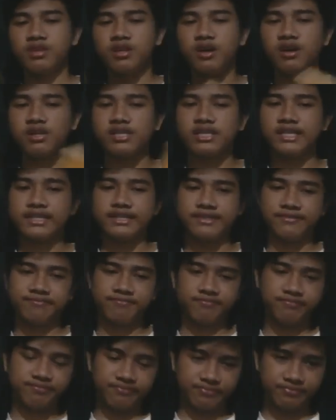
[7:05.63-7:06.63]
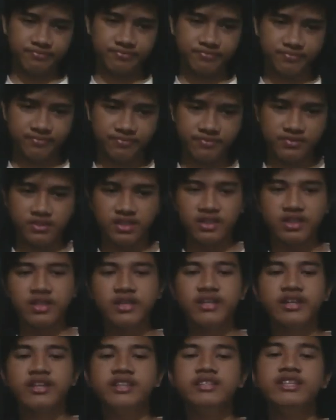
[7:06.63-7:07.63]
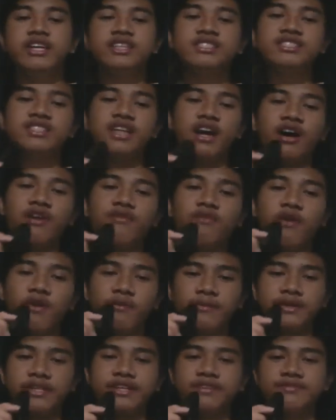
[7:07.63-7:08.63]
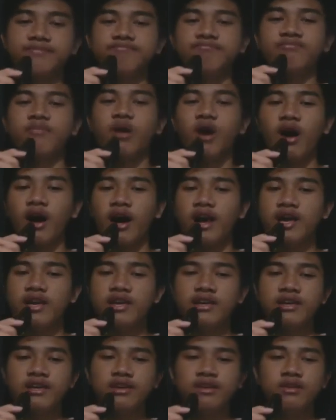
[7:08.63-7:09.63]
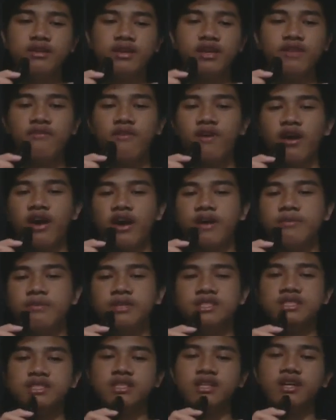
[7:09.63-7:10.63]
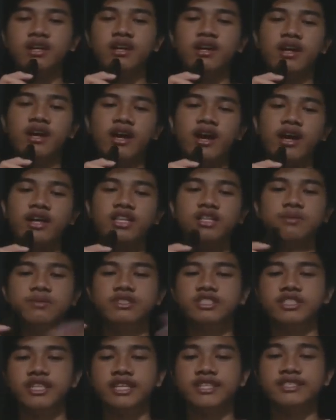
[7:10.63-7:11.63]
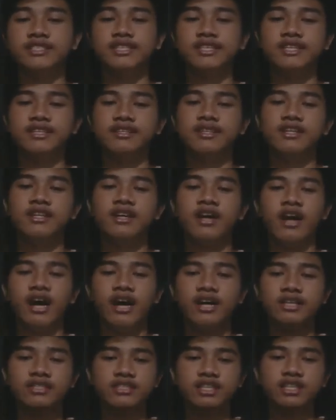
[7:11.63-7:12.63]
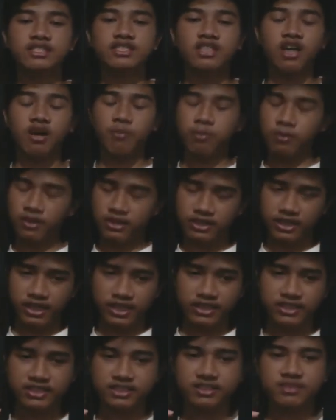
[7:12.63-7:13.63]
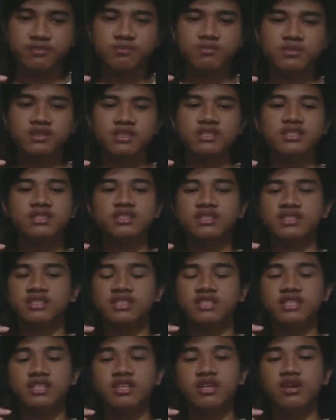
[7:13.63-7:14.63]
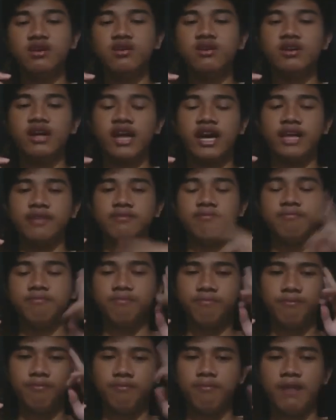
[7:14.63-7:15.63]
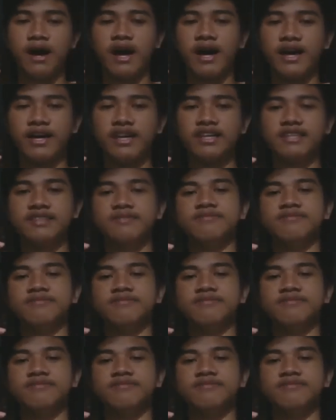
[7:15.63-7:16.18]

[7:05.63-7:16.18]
Okay, that's all for me. If I miss any mistake, I since apologize. See you and bye.